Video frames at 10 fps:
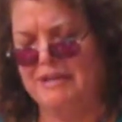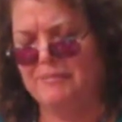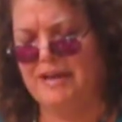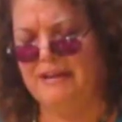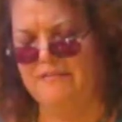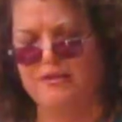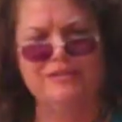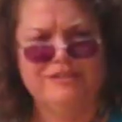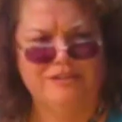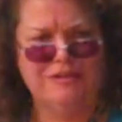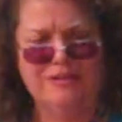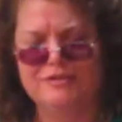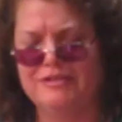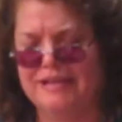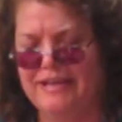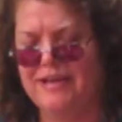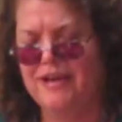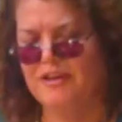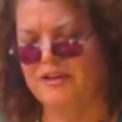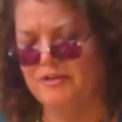I'm kind of loosely
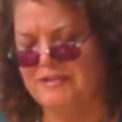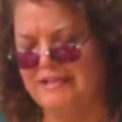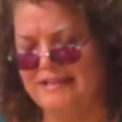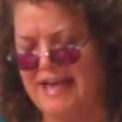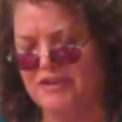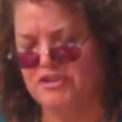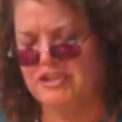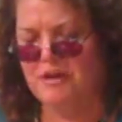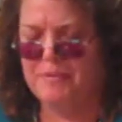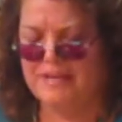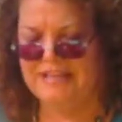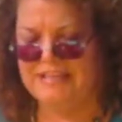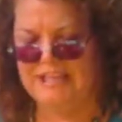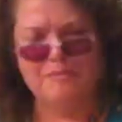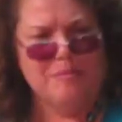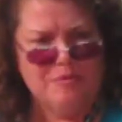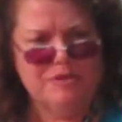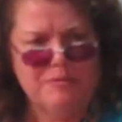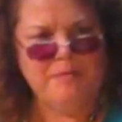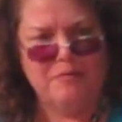using Latticino because that's what
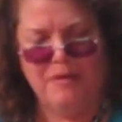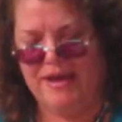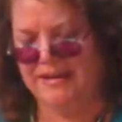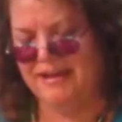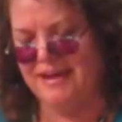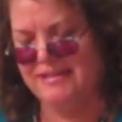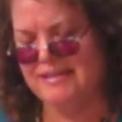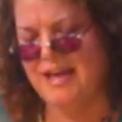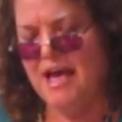most people recognize.